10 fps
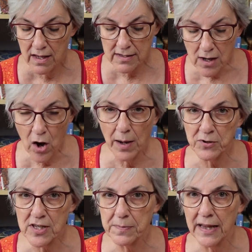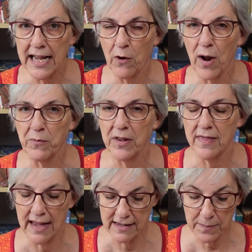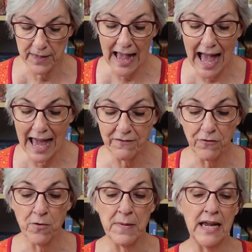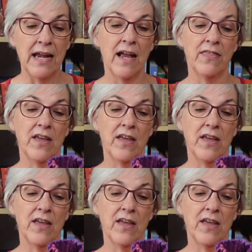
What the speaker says: So I'm just playing around with things, but that for me,